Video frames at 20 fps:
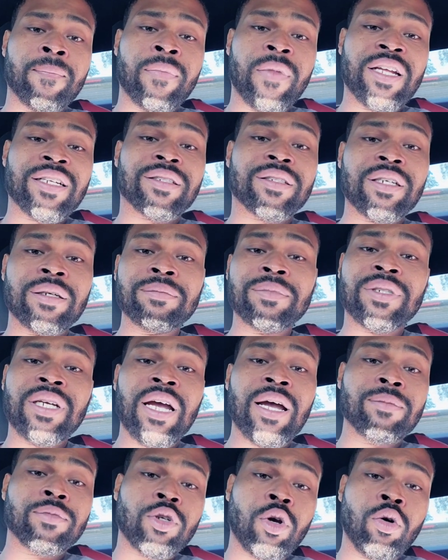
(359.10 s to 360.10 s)
And
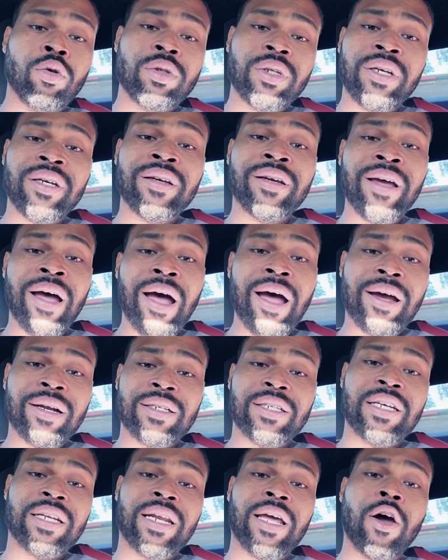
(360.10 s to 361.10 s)
sometimes only
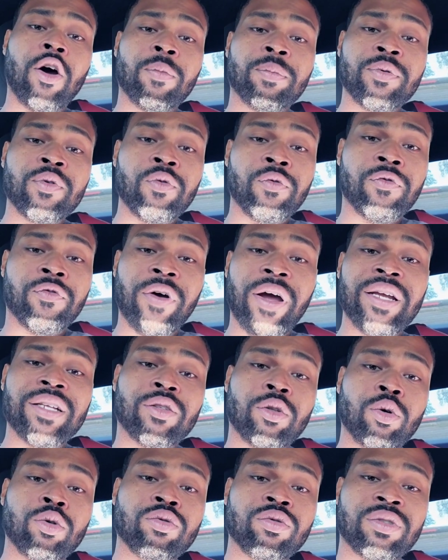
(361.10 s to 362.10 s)
God can help you
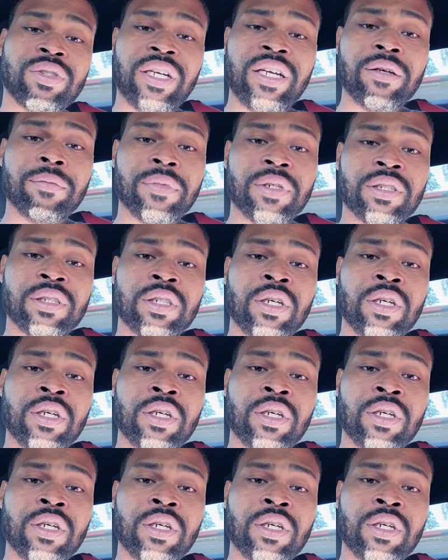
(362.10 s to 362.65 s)
fight those demons.